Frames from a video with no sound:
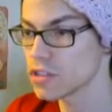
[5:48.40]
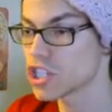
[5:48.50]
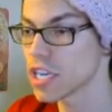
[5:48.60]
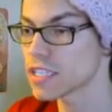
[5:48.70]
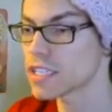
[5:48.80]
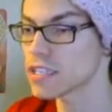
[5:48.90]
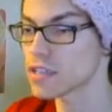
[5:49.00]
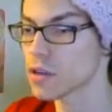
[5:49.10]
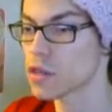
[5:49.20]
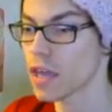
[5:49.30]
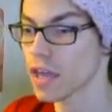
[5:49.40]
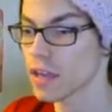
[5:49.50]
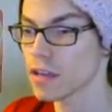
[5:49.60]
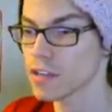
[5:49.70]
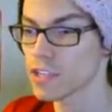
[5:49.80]
Jinx isn't a
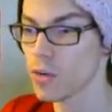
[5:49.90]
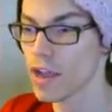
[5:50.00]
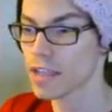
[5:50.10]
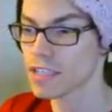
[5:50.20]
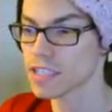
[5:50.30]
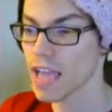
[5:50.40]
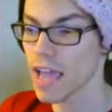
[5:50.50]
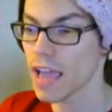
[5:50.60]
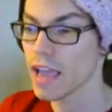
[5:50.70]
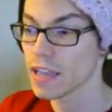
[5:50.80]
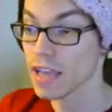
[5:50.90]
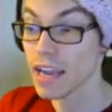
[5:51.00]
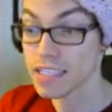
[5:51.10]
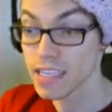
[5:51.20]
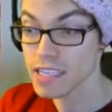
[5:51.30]
thing, so I can say that
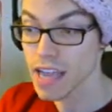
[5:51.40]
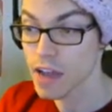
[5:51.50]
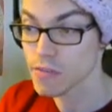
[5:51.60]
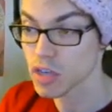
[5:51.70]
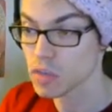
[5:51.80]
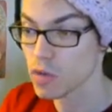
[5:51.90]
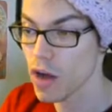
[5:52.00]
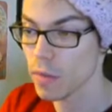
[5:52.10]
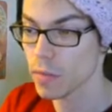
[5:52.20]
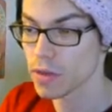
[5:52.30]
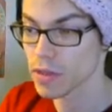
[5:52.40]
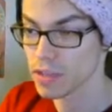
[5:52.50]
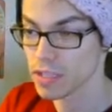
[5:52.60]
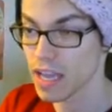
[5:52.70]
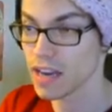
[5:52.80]
I didn't have much problem with
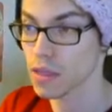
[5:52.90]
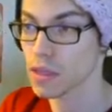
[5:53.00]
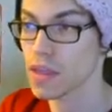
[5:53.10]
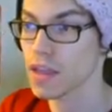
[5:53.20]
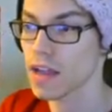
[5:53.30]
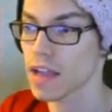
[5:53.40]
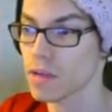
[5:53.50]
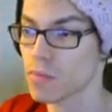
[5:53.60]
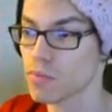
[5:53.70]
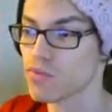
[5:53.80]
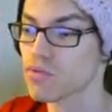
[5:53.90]
this, and I think I can